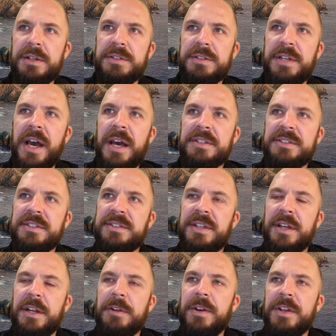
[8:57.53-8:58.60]
Tasks
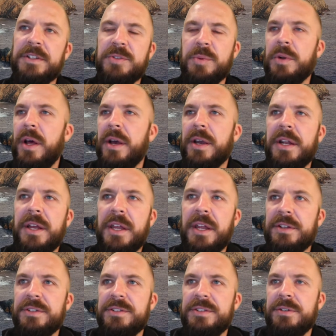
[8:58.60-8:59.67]
and events we're not going to get
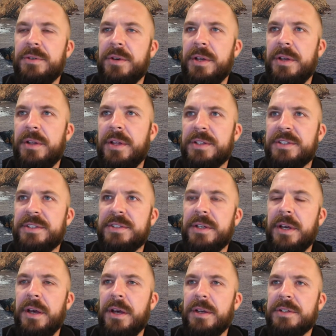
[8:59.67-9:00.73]
into. That's
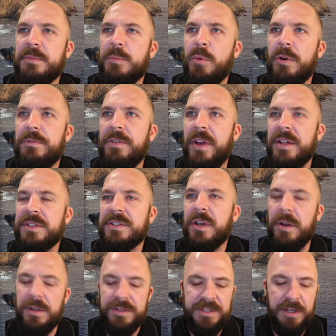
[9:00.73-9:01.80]
some more advanced
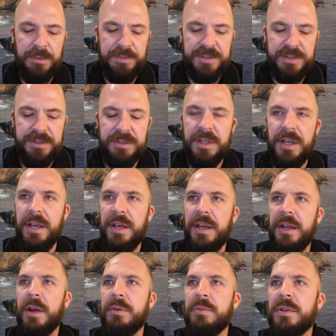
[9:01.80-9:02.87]
concepts,
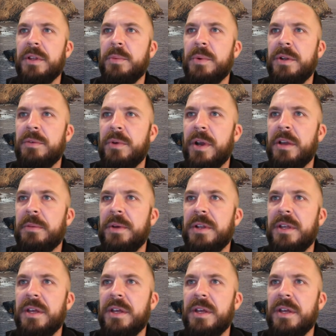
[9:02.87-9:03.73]
and I really wouldn't recommend